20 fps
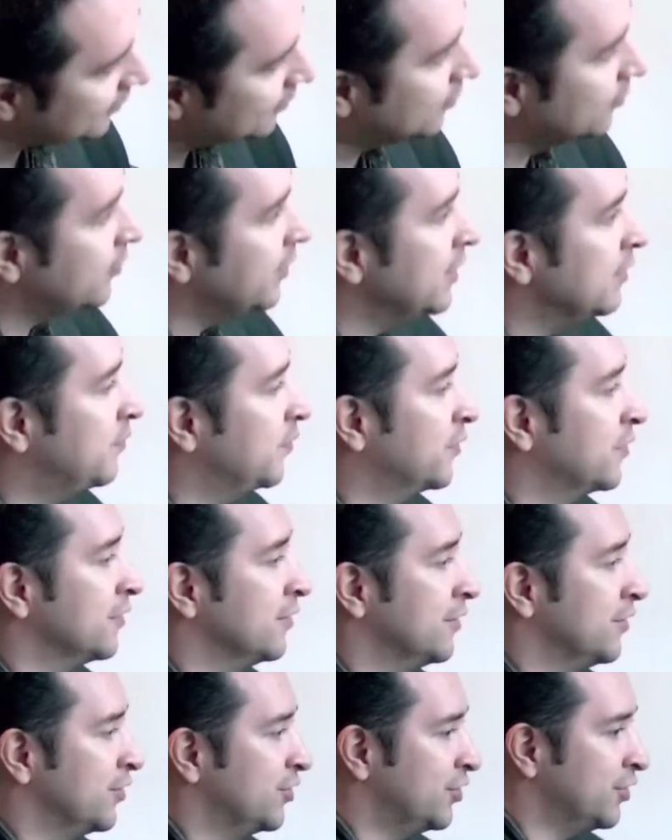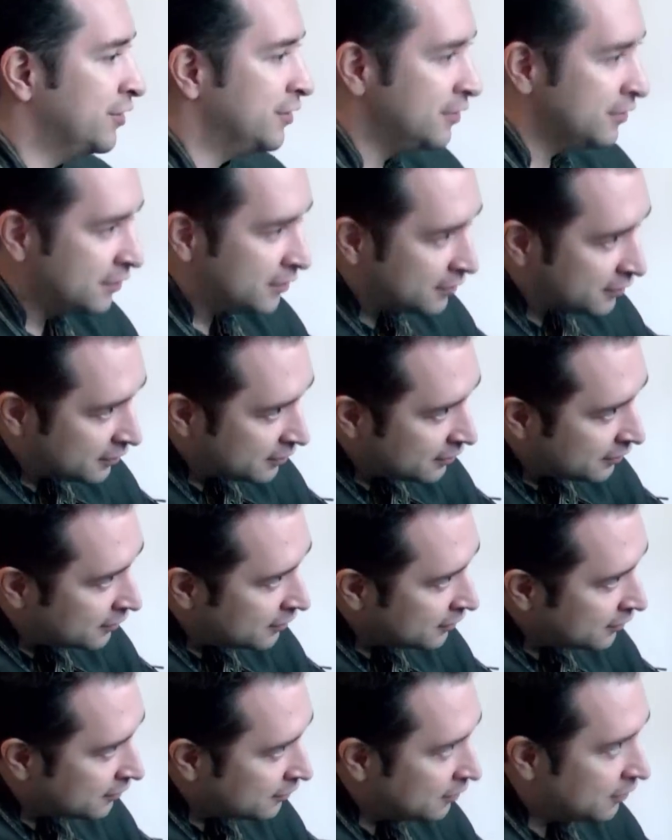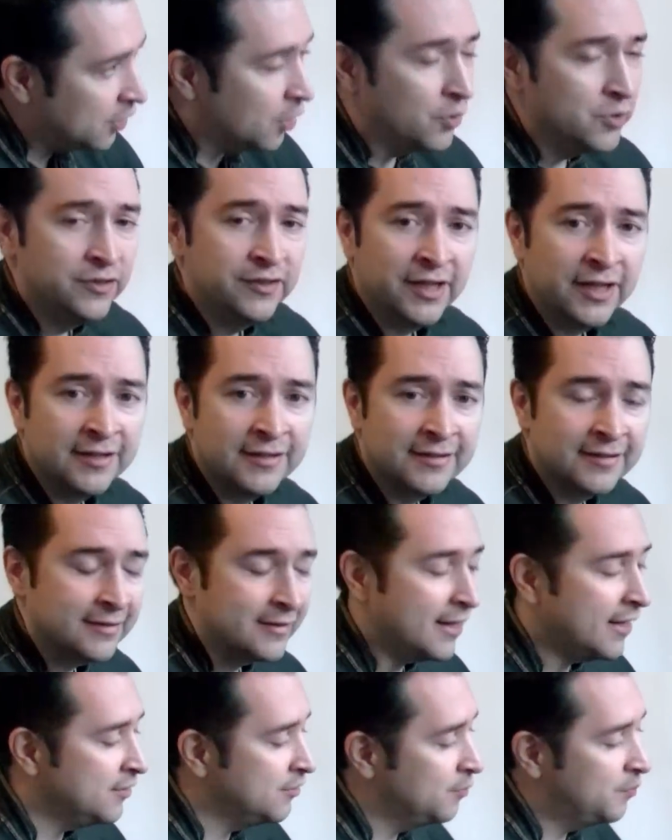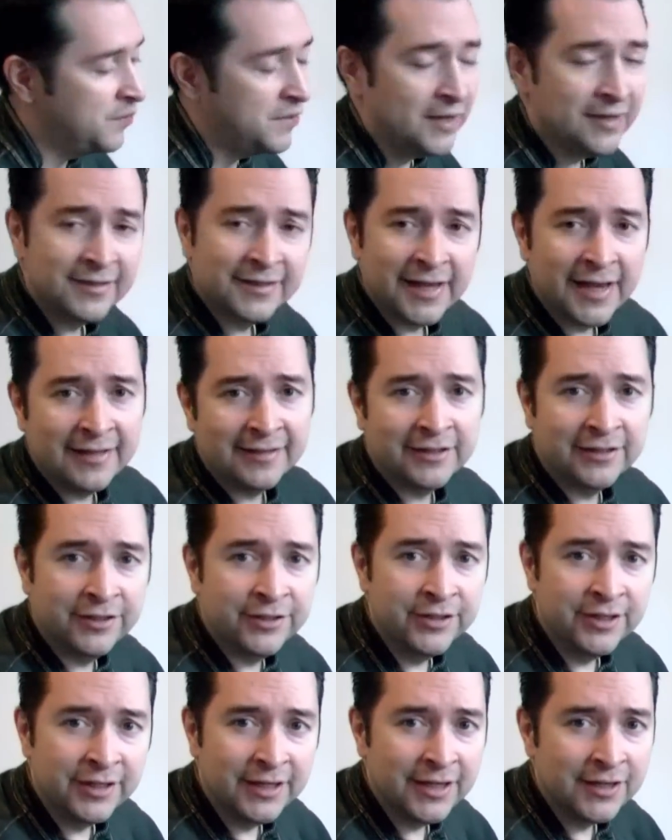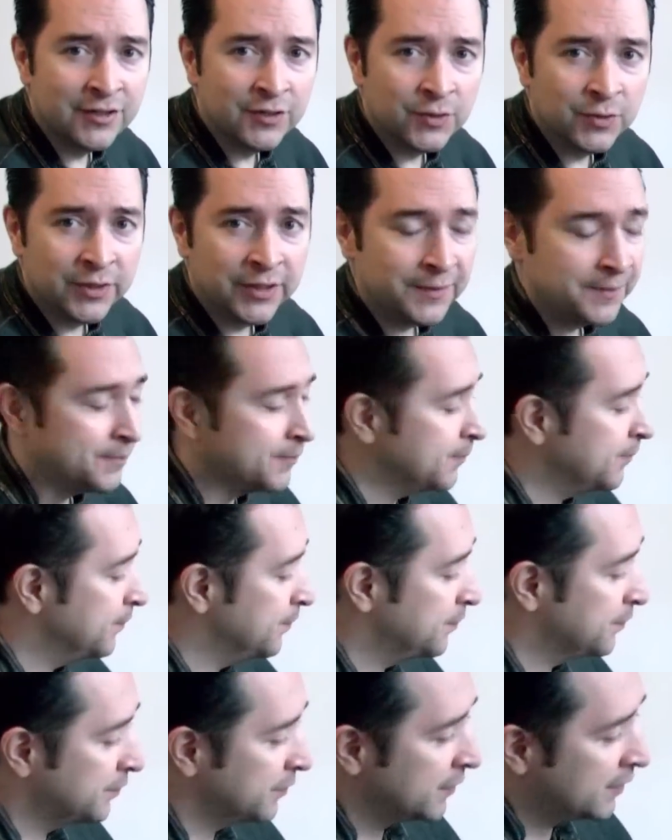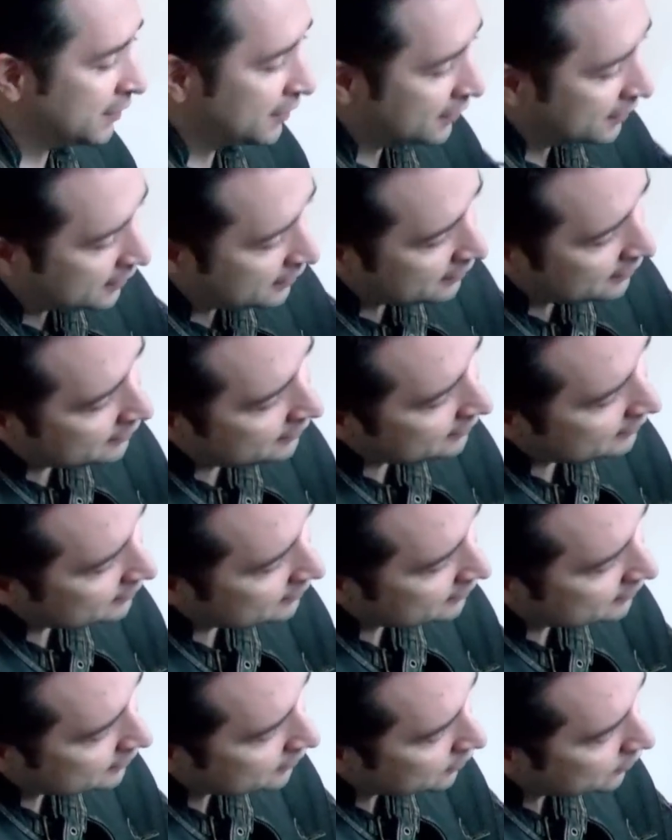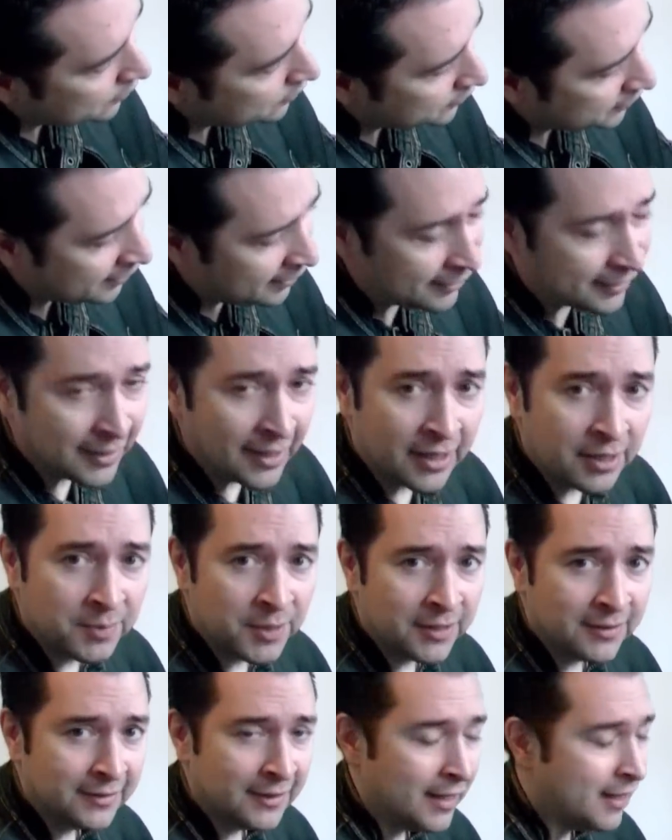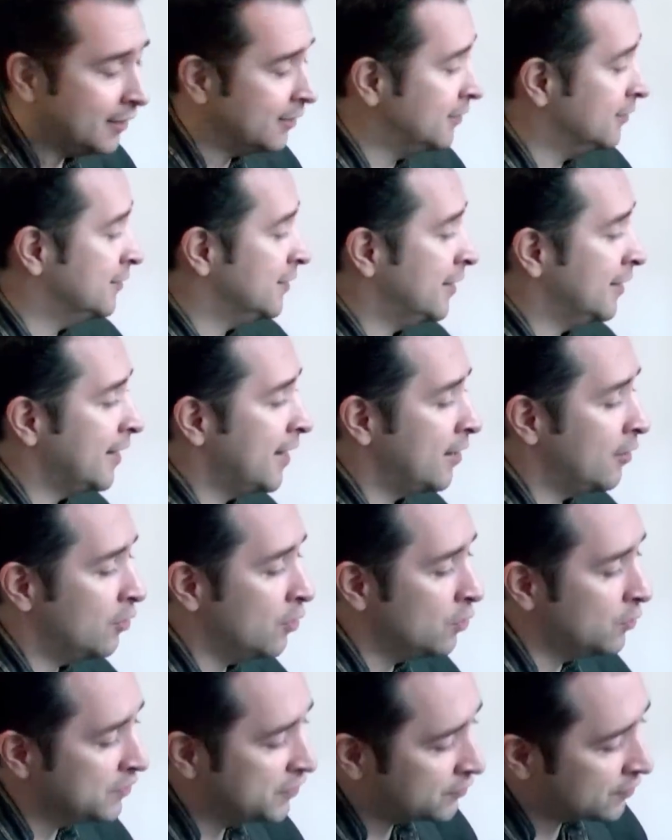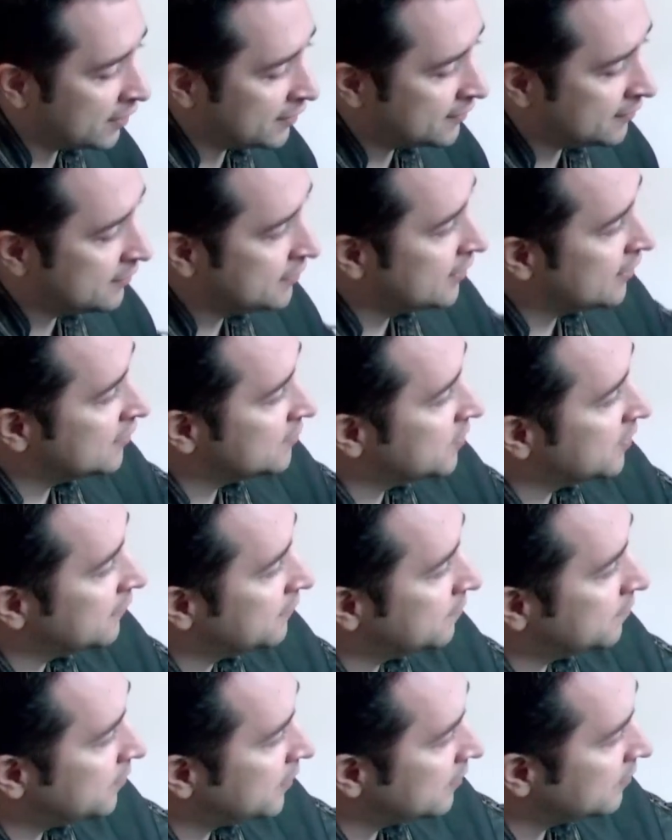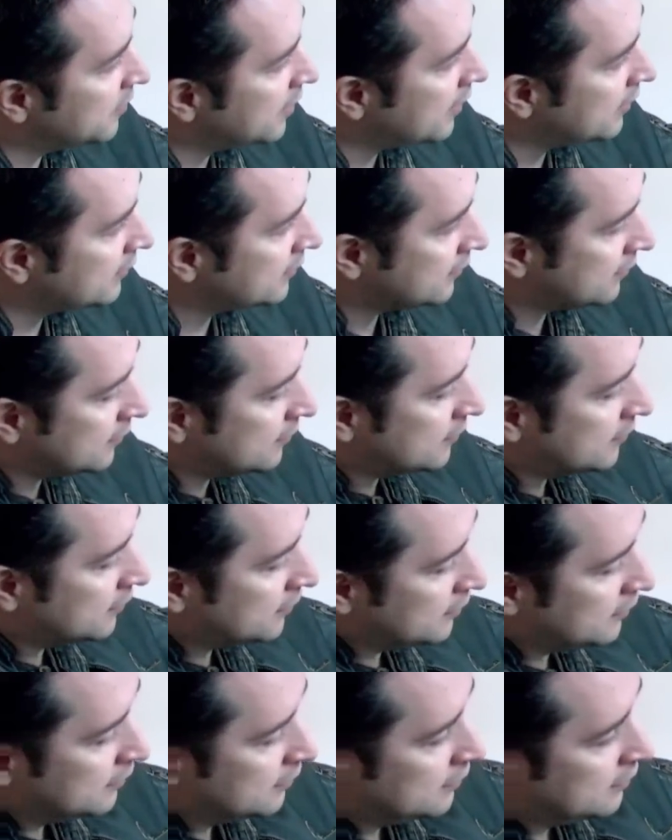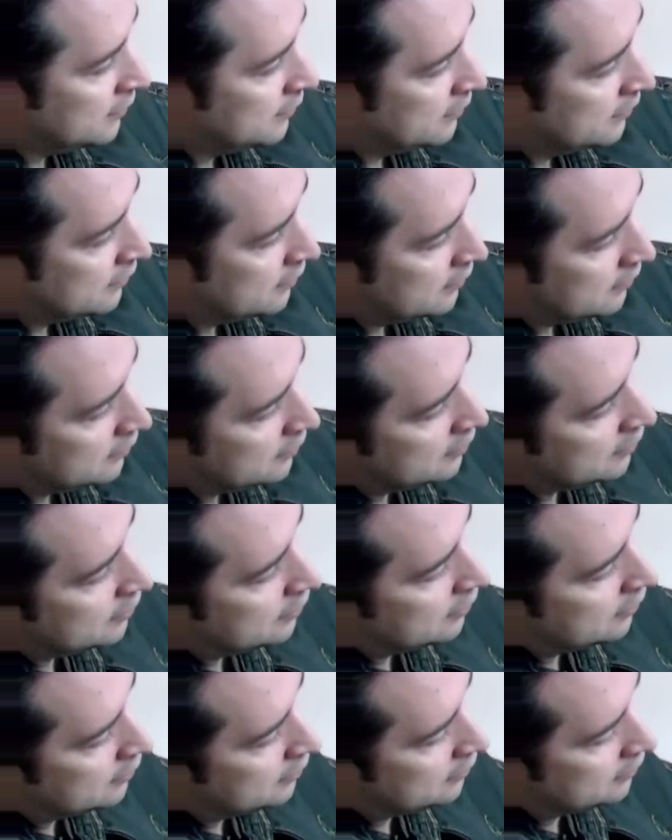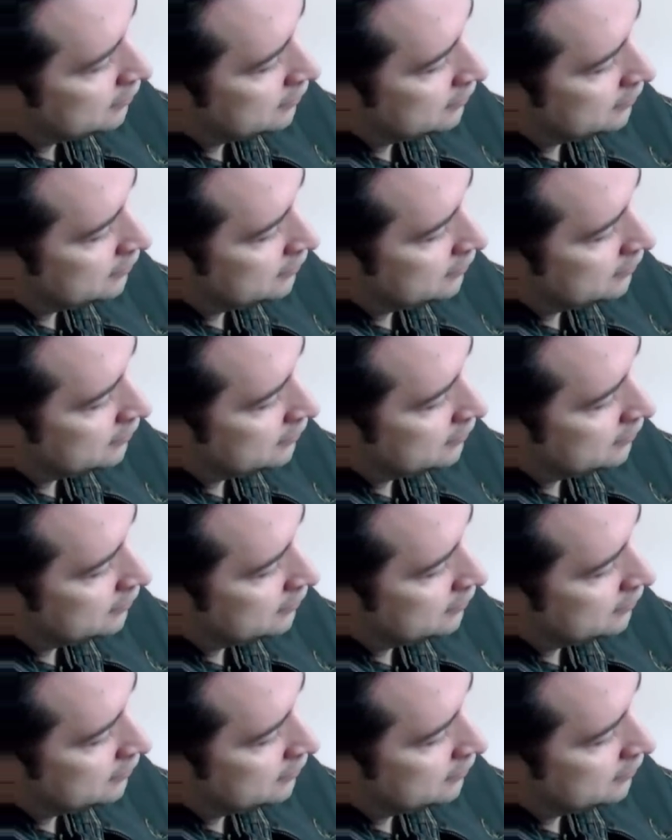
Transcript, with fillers: is in great condition. No dents. That UPS guy couldn't get to it. So thank God about that, because that guy always tries to dent my, my boxes. Uh,